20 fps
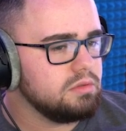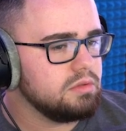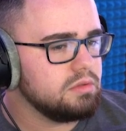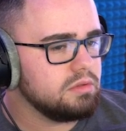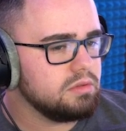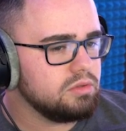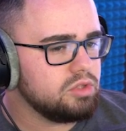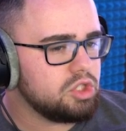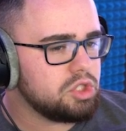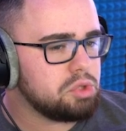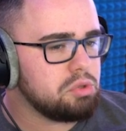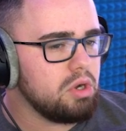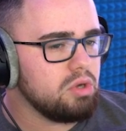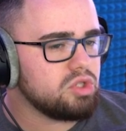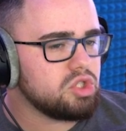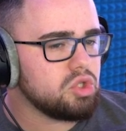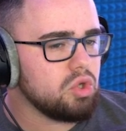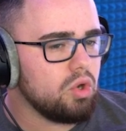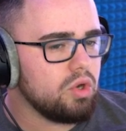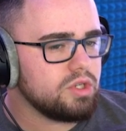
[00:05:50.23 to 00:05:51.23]
Just throw
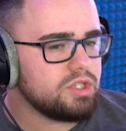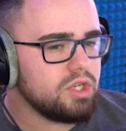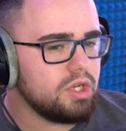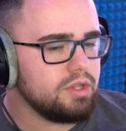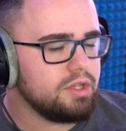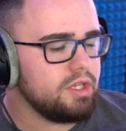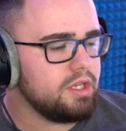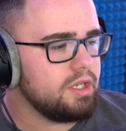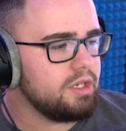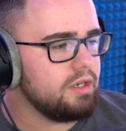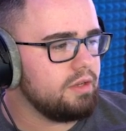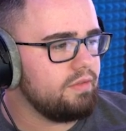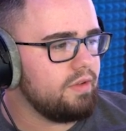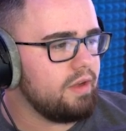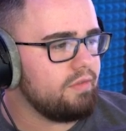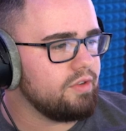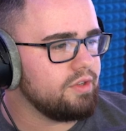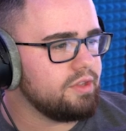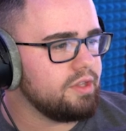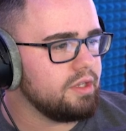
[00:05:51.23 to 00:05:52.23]
Saurus on the end of
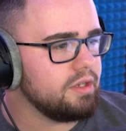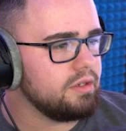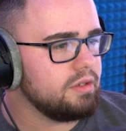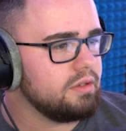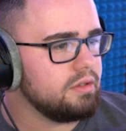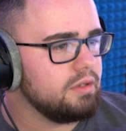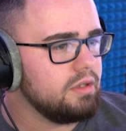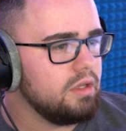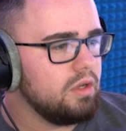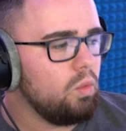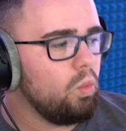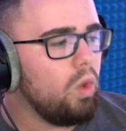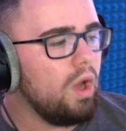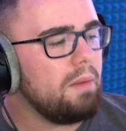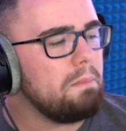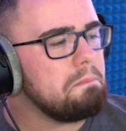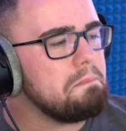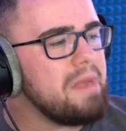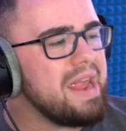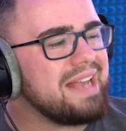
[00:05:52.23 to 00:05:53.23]
everything. What
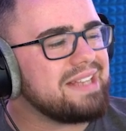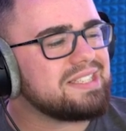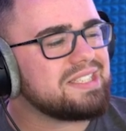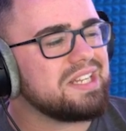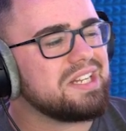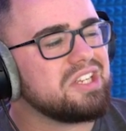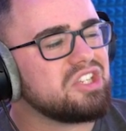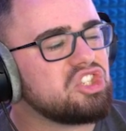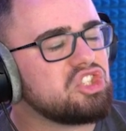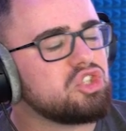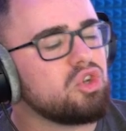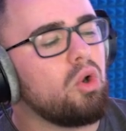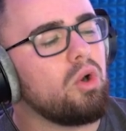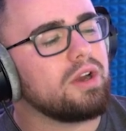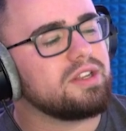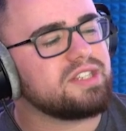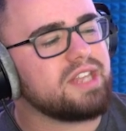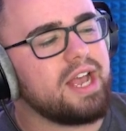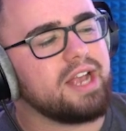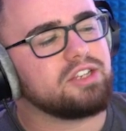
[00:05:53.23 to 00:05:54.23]
makes it a
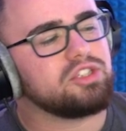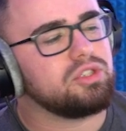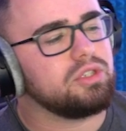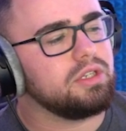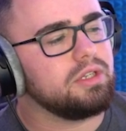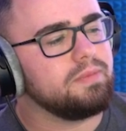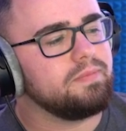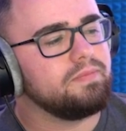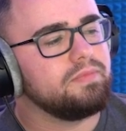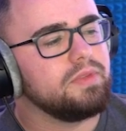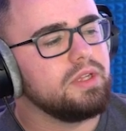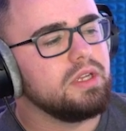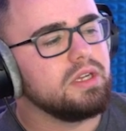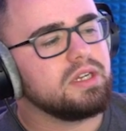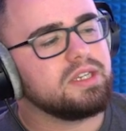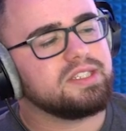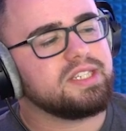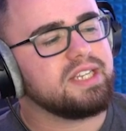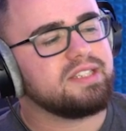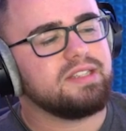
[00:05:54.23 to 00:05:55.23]
Saurus, actually?
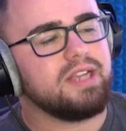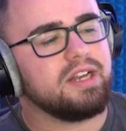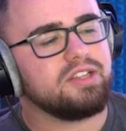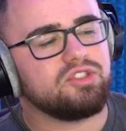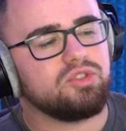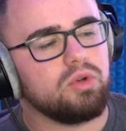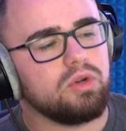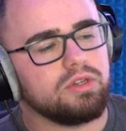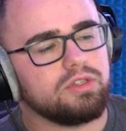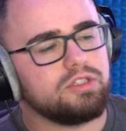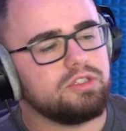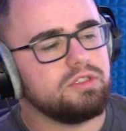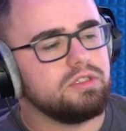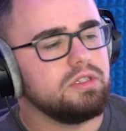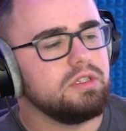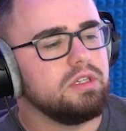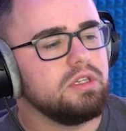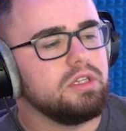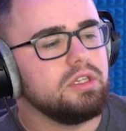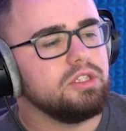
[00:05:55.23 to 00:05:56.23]
Because that's not a Saurus.
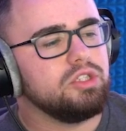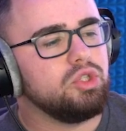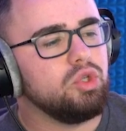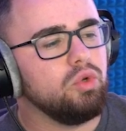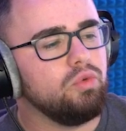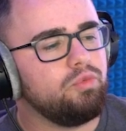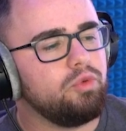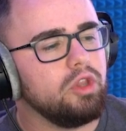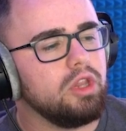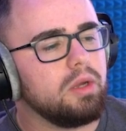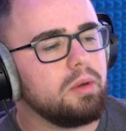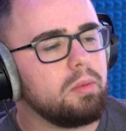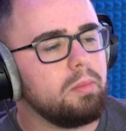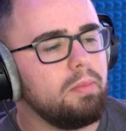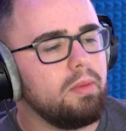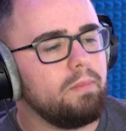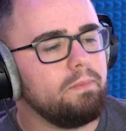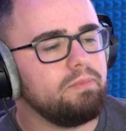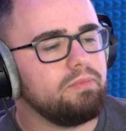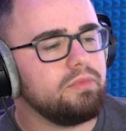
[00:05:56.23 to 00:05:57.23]

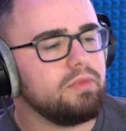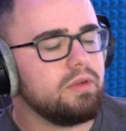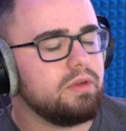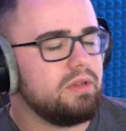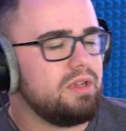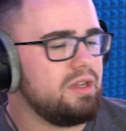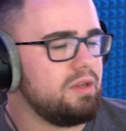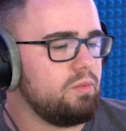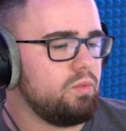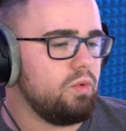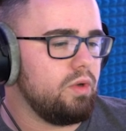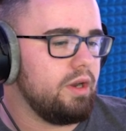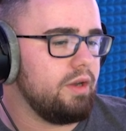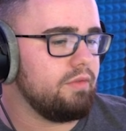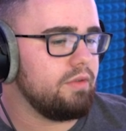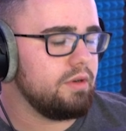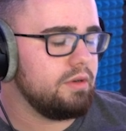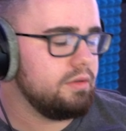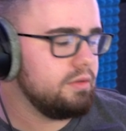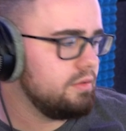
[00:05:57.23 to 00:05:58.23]
Euphalocal... Ah,
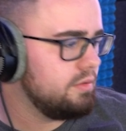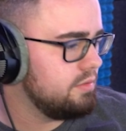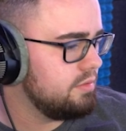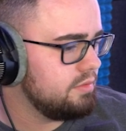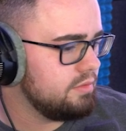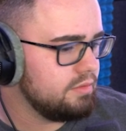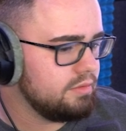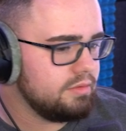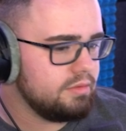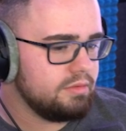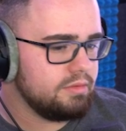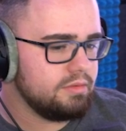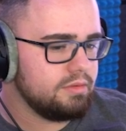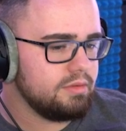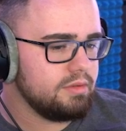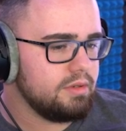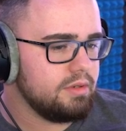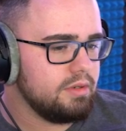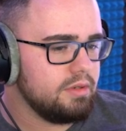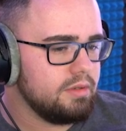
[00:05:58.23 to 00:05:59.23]
whatever.
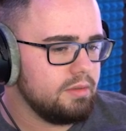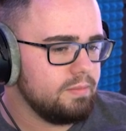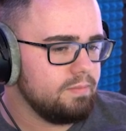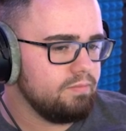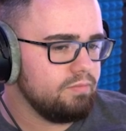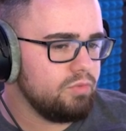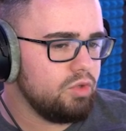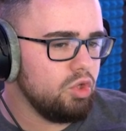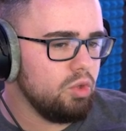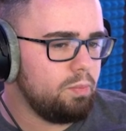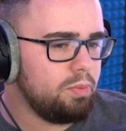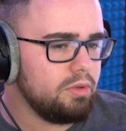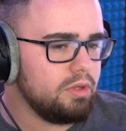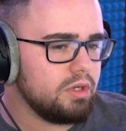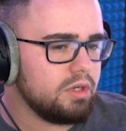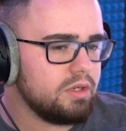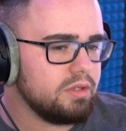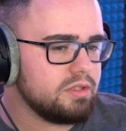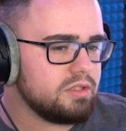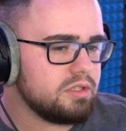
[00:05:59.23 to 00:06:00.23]

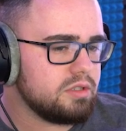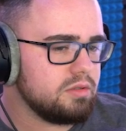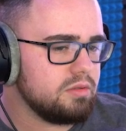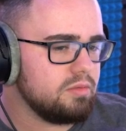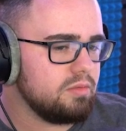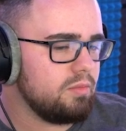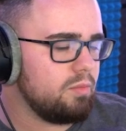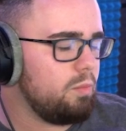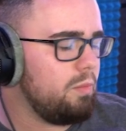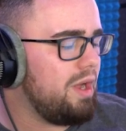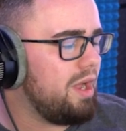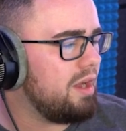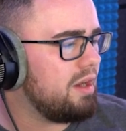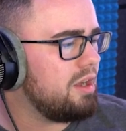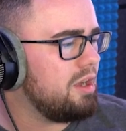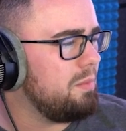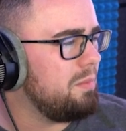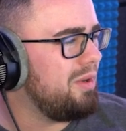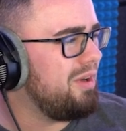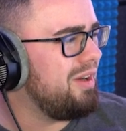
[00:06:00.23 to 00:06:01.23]
Eupolicus. Man,
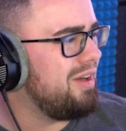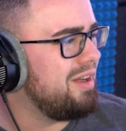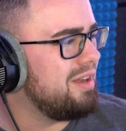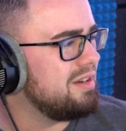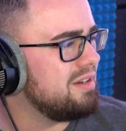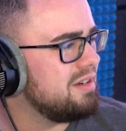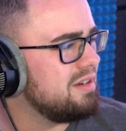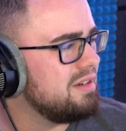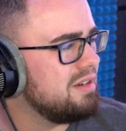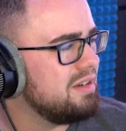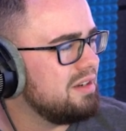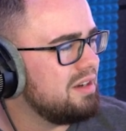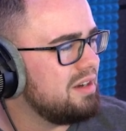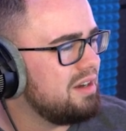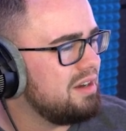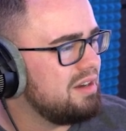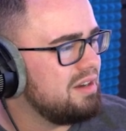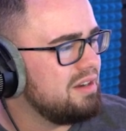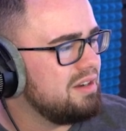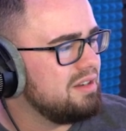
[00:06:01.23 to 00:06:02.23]
come on.
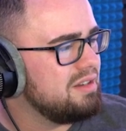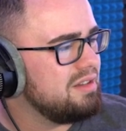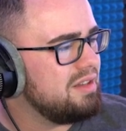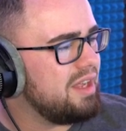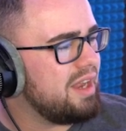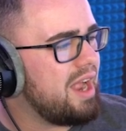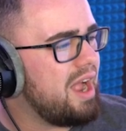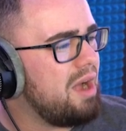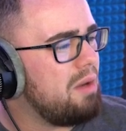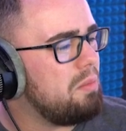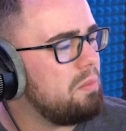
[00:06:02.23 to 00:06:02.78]
Like, how?